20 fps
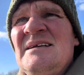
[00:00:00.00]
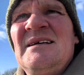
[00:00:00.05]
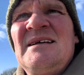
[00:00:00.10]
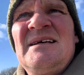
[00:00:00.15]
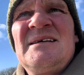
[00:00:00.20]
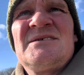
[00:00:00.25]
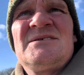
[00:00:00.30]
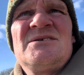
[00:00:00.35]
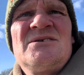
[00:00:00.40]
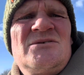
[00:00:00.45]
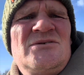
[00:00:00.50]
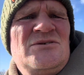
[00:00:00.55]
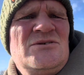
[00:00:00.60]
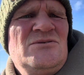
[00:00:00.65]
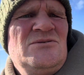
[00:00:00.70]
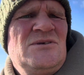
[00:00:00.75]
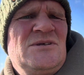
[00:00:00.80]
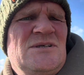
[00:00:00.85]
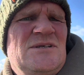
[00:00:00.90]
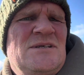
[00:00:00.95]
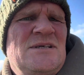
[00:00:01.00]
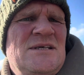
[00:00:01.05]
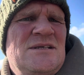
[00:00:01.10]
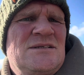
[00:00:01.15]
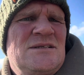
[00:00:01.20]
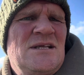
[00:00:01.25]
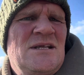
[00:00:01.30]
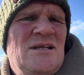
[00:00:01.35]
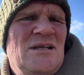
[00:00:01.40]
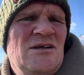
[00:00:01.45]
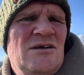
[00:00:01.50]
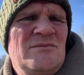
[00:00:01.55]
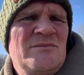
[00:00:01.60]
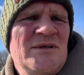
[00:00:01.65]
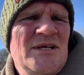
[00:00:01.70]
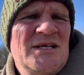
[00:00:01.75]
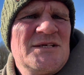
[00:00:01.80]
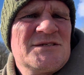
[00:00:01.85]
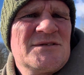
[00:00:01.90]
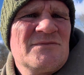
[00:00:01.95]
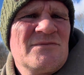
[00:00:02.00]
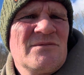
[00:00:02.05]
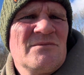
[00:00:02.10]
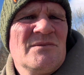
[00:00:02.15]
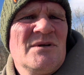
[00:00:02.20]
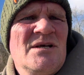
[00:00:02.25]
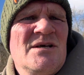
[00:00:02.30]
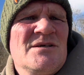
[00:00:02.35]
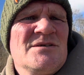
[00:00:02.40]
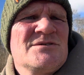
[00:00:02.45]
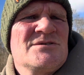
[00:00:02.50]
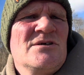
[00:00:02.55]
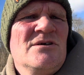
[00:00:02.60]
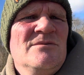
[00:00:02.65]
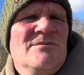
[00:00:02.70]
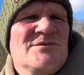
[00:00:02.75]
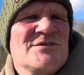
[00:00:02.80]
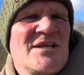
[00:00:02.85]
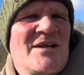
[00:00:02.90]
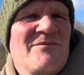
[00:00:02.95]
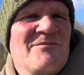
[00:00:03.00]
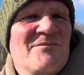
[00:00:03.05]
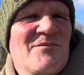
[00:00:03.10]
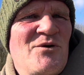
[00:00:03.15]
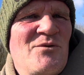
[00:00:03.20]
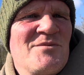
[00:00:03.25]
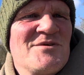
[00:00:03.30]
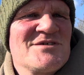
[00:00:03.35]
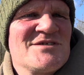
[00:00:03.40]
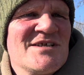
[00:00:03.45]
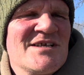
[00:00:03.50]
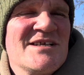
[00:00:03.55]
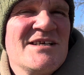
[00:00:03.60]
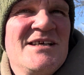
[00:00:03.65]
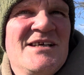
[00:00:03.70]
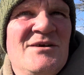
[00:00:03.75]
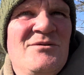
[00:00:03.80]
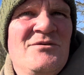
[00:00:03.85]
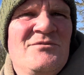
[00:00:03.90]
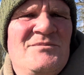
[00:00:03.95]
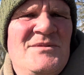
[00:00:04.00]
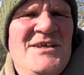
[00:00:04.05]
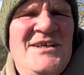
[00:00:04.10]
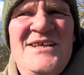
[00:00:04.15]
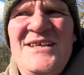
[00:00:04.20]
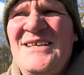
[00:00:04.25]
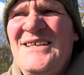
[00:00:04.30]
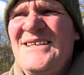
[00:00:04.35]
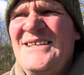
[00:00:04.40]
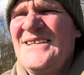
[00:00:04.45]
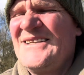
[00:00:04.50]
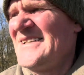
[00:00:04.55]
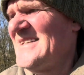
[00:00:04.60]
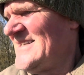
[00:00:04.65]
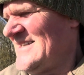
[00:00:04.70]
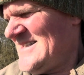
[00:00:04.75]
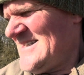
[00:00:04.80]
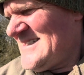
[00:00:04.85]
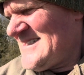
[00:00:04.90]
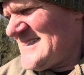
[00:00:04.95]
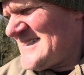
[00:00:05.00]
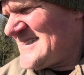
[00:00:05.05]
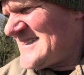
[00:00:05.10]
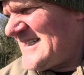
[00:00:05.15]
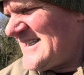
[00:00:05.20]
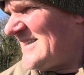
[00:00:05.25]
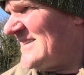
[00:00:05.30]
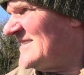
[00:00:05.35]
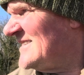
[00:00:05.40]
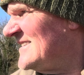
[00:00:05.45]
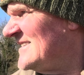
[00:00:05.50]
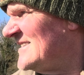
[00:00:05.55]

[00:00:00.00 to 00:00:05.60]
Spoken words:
as usual, didn't learn my lesson from last time. Still haven't brought my zig gear with me. So,